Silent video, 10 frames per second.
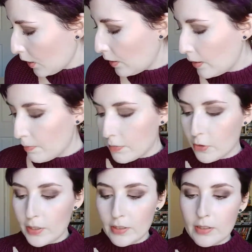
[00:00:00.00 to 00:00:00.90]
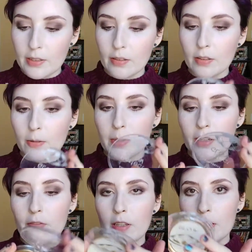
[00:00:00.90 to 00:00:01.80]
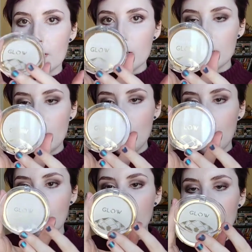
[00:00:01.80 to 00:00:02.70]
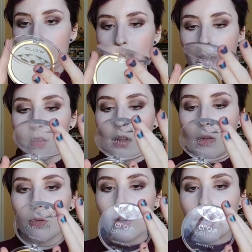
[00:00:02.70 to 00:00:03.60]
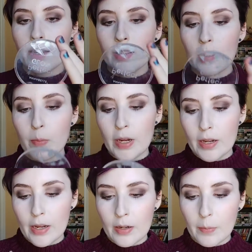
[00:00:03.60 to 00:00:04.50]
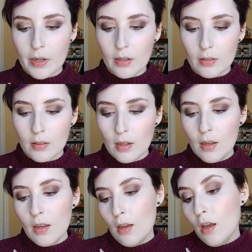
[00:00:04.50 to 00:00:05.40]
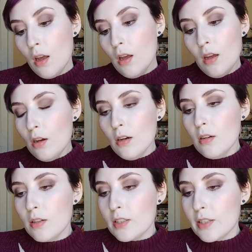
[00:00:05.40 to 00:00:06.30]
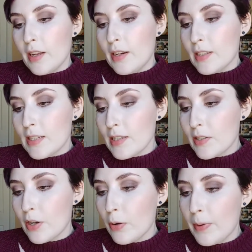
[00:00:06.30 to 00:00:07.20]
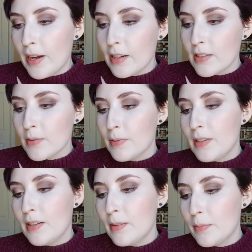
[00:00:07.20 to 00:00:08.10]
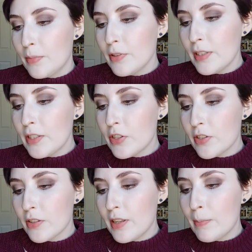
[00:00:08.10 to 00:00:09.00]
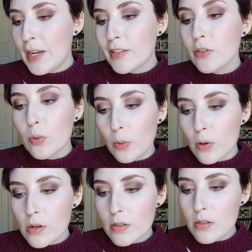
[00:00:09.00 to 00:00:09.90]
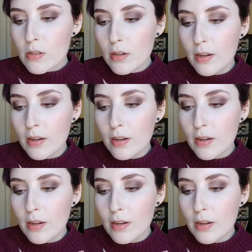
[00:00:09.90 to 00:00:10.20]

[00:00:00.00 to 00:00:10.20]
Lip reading: And I'm going to take a little bit of this Perfect Glow highlight by Annabelle, which again, it says Topaz, but pretty sure they meant Quartz.